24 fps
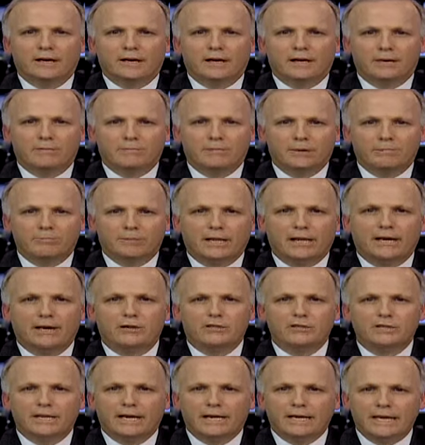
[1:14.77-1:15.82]
Uh, but
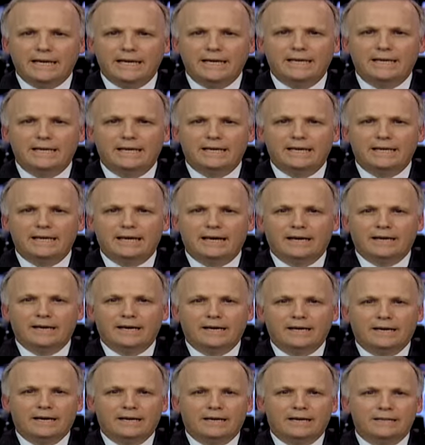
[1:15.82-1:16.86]
Blair said he needed
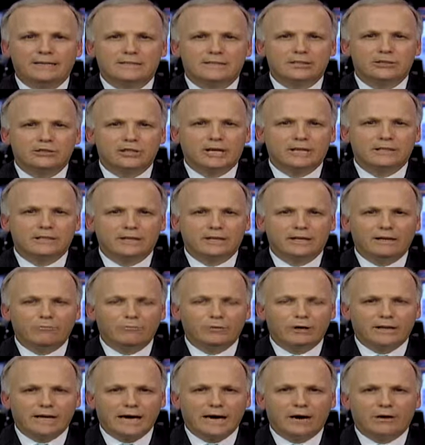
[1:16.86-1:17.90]
it. He suggested
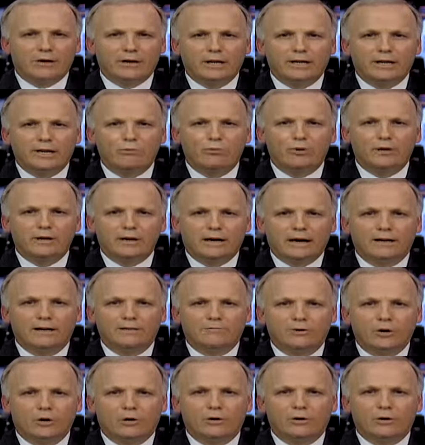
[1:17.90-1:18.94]
without it he would not
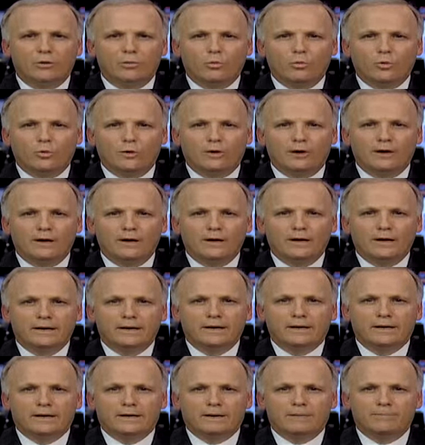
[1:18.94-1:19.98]
have gone to war.
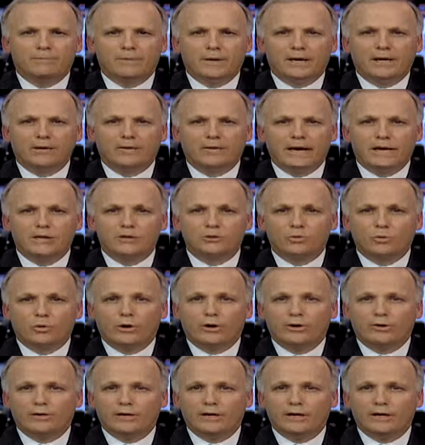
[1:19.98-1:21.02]
Um, and that's
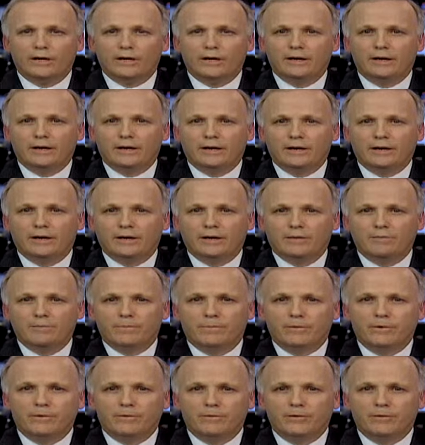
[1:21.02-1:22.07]
where the, uh,
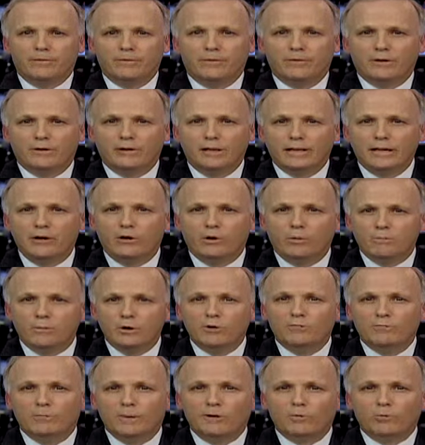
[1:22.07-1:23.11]
the, the, the legal
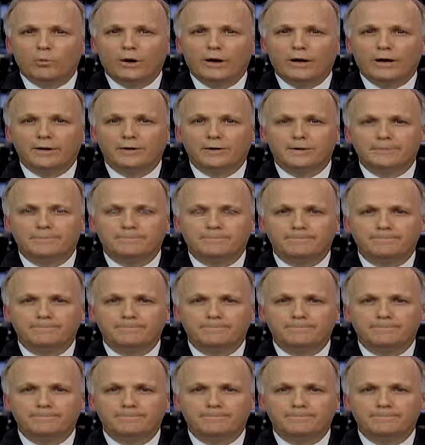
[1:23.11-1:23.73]
movement went